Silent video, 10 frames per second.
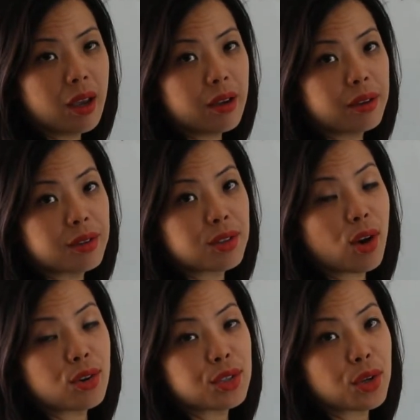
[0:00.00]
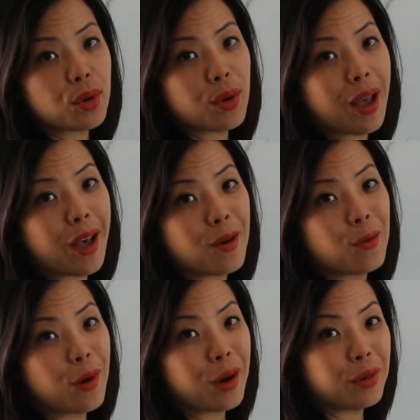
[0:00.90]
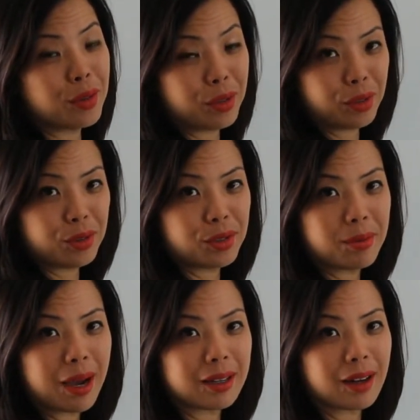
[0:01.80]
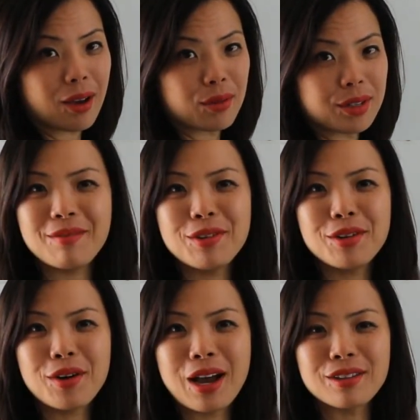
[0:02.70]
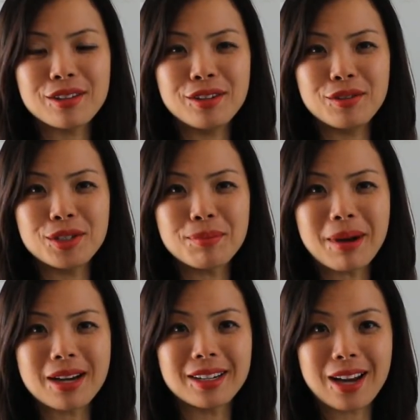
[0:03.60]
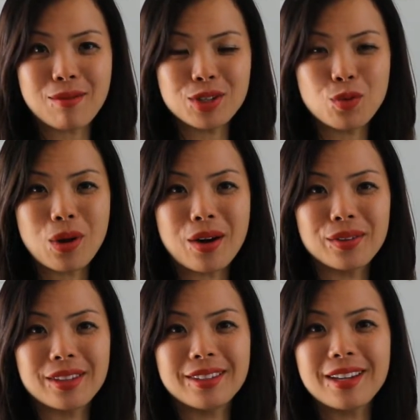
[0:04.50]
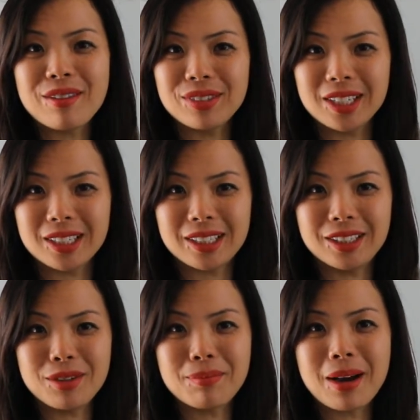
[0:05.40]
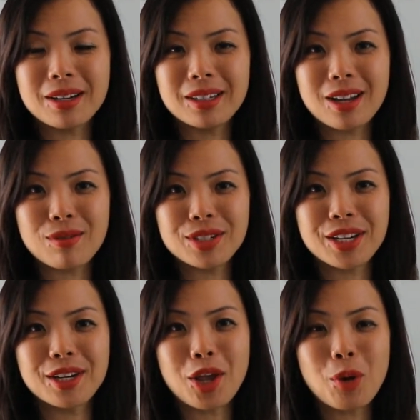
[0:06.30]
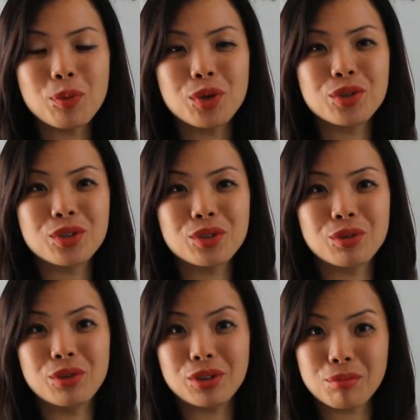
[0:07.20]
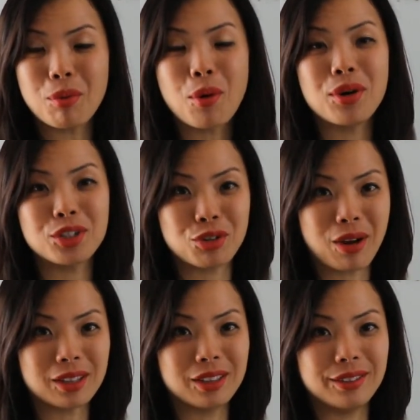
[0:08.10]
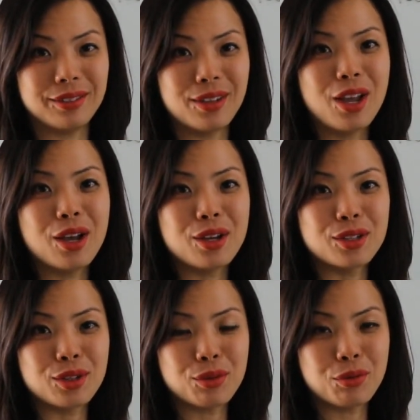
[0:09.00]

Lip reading: it is also how well you use your body language. If you know how to use your body language well, then definitely your body language can help you to look more attractive to